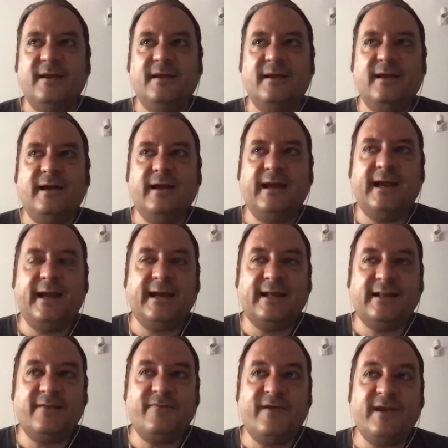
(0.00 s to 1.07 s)
had
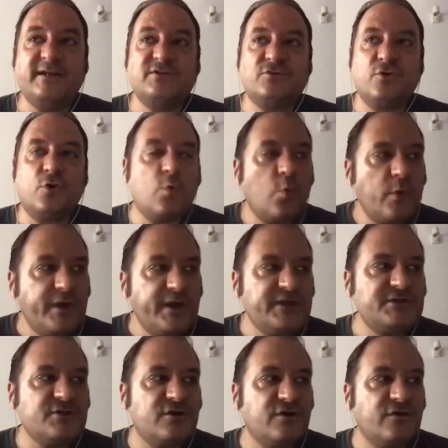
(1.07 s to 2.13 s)
a very strong
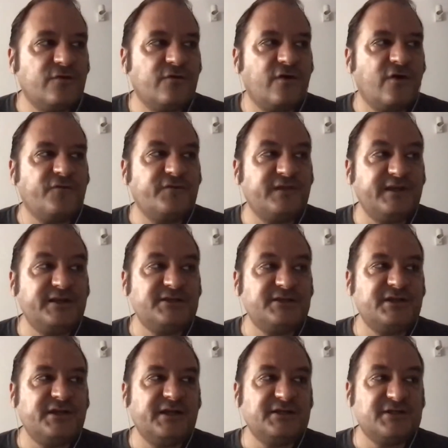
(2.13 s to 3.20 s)
wish of
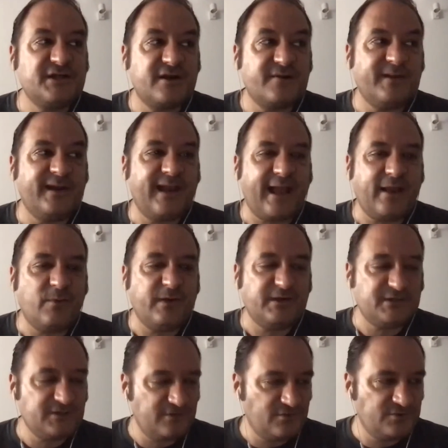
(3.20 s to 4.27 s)
teaching German
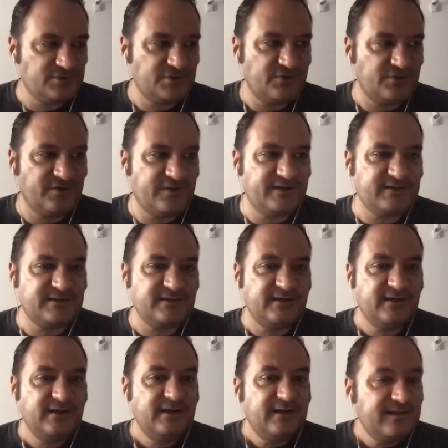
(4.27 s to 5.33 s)
language to students.
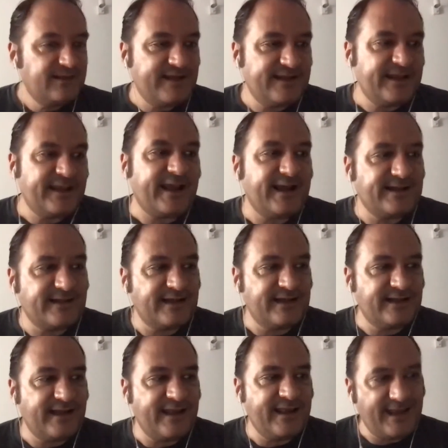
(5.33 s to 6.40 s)
Then I had
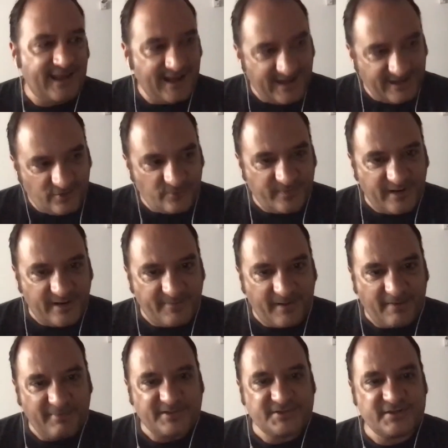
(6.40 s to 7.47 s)
an Ikigai to be a
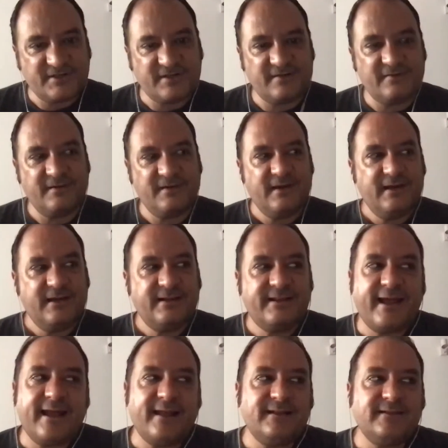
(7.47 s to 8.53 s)
publisher,
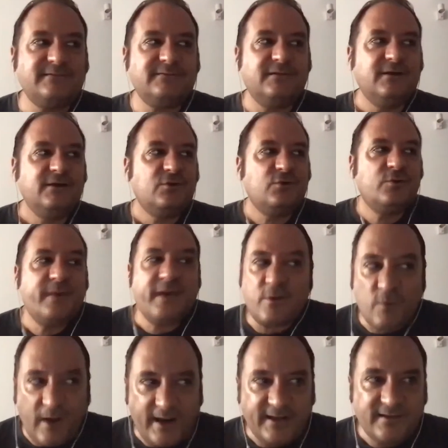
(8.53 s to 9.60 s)
then to be a
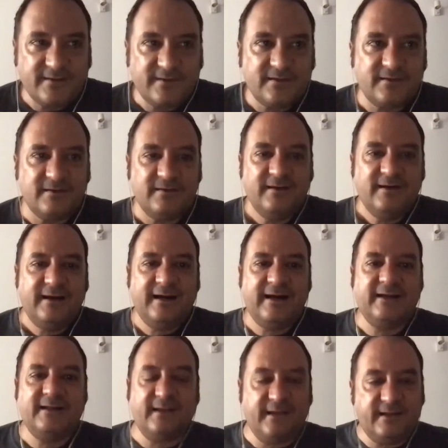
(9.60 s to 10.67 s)
writer.
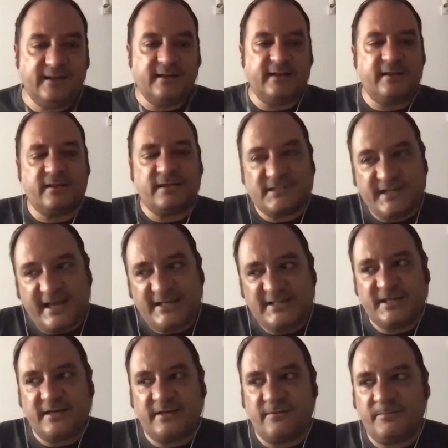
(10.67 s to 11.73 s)
And it's
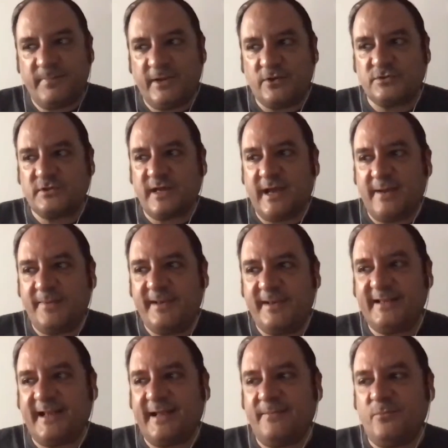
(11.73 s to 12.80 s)
changing because every
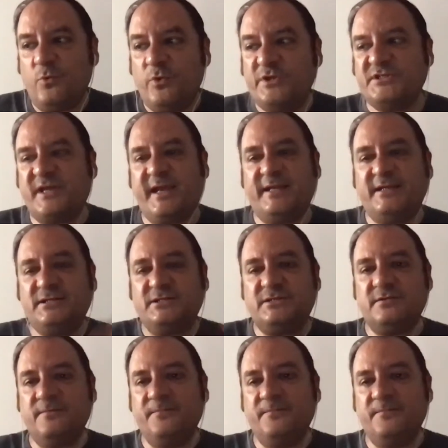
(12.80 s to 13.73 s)
time we change,